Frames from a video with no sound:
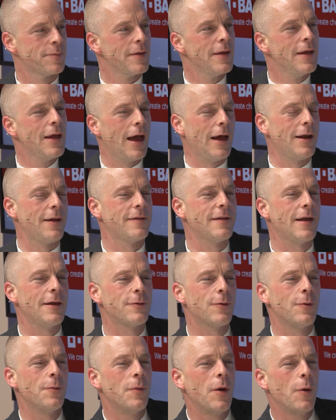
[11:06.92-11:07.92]

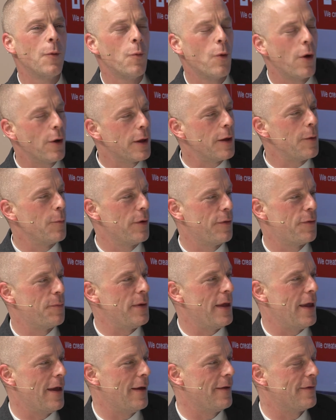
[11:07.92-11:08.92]
Alessandro, working with
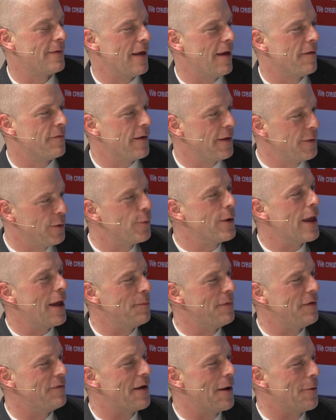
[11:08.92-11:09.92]
BASF, and you
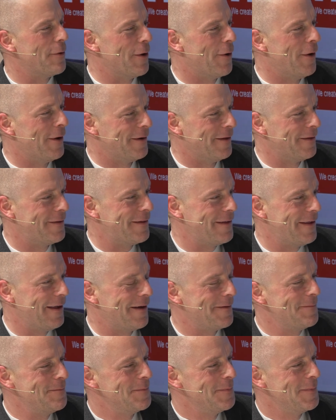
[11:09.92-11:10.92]
can be very honest
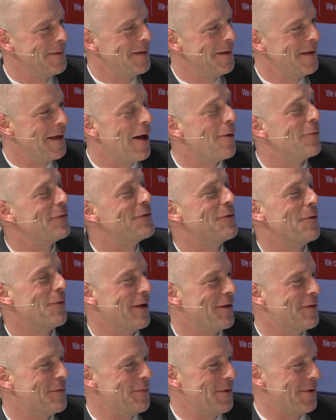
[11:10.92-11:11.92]
here, how is your
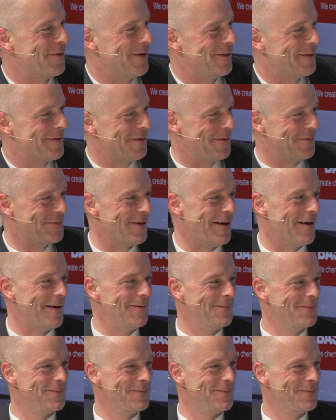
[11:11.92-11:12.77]
experience so far?